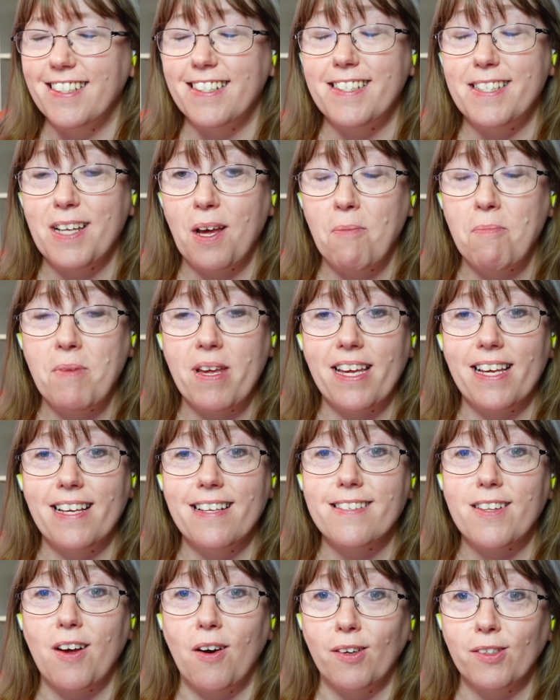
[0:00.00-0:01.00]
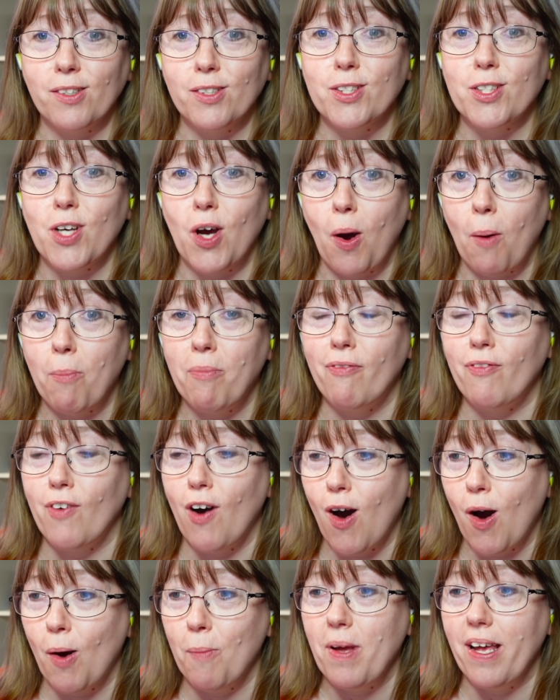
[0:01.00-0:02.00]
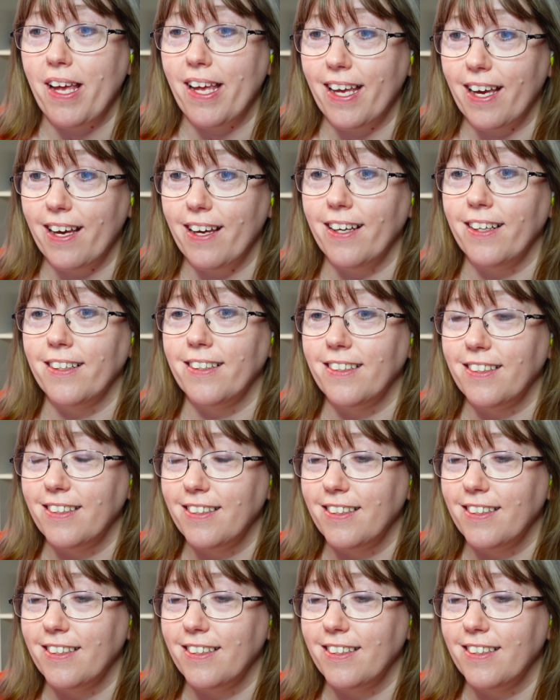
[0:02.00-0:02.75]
Demi is on top form here.